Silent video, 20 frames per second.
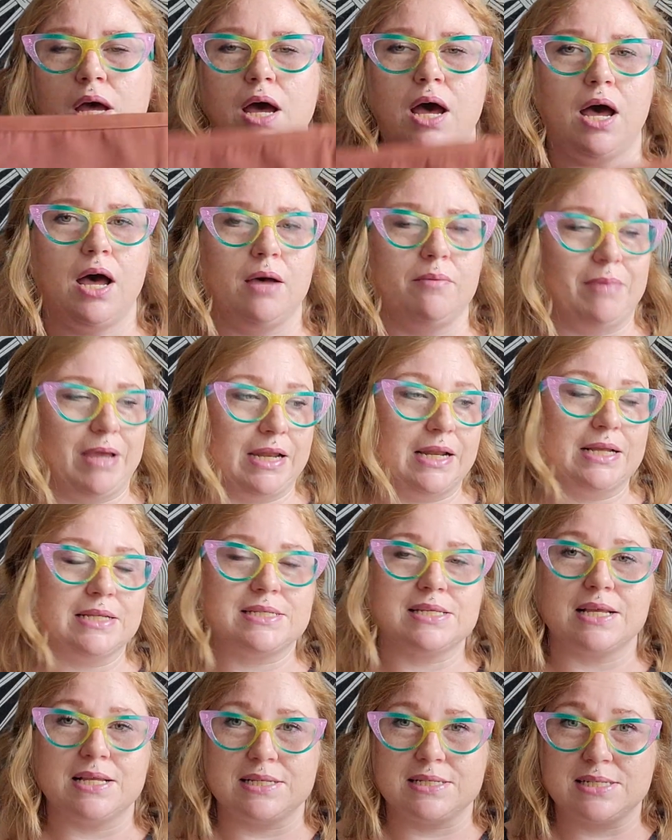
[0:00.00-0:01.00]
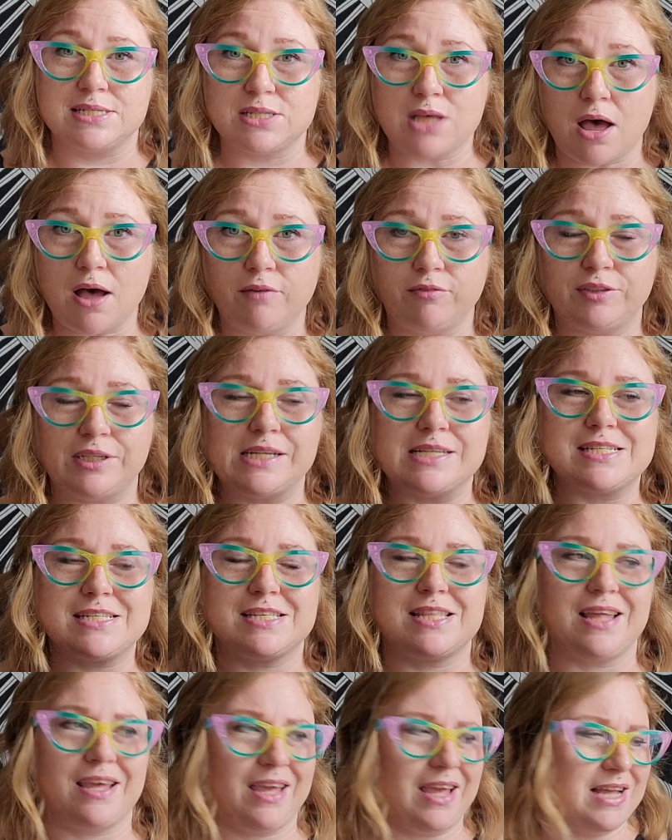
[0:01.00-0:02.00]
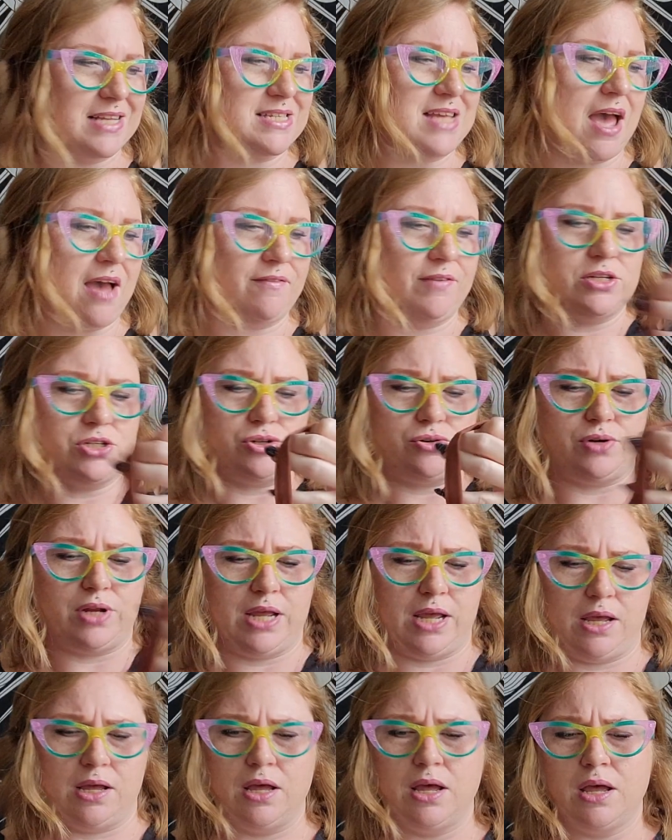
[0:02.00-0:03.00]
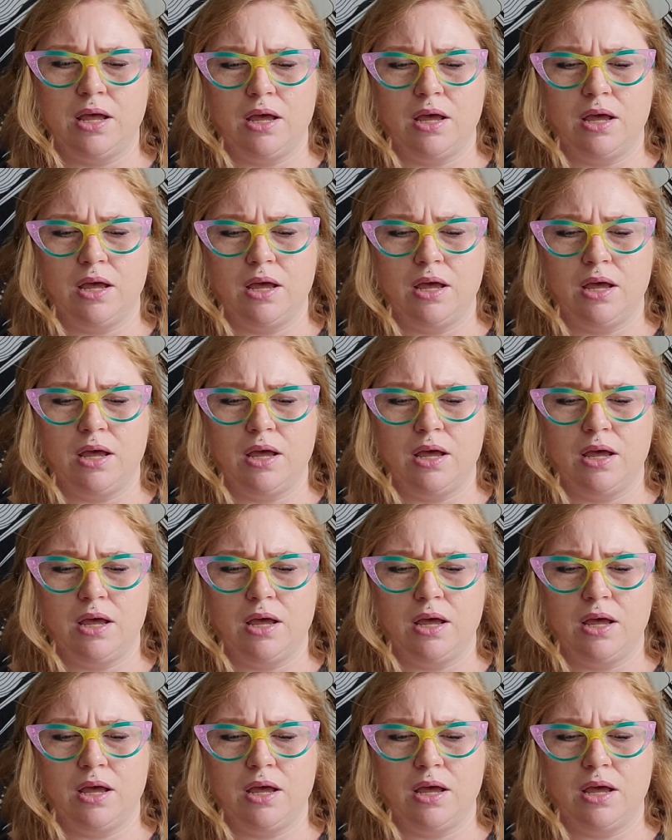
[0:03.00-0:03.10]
Um, and it's, it's soft, it's thick, it's heavy duty.